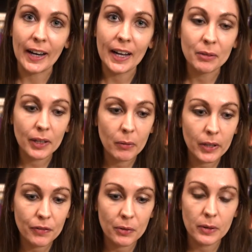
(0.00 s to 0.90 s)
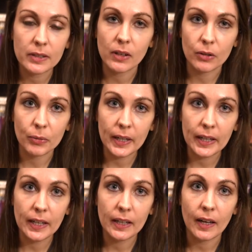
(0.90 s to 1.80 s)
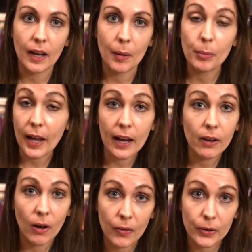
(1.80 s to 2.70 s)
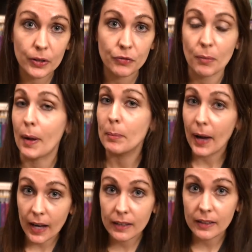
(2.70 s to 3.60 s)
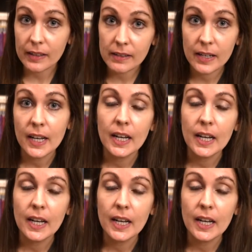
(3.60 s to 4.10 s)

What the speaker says: I really want to focus on reading Black authors from my backlist